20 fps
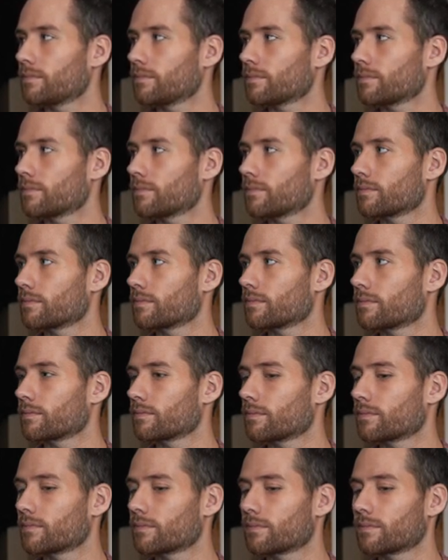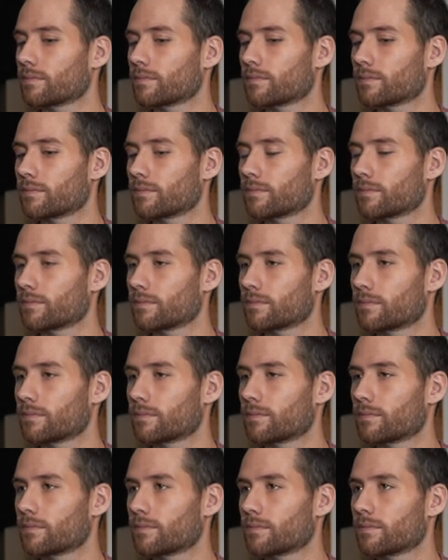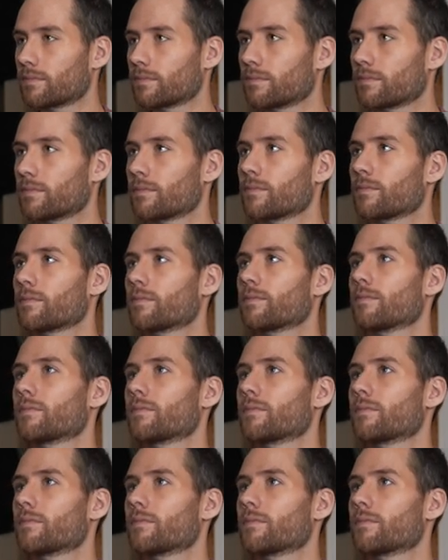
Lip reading: This person isn't speaking.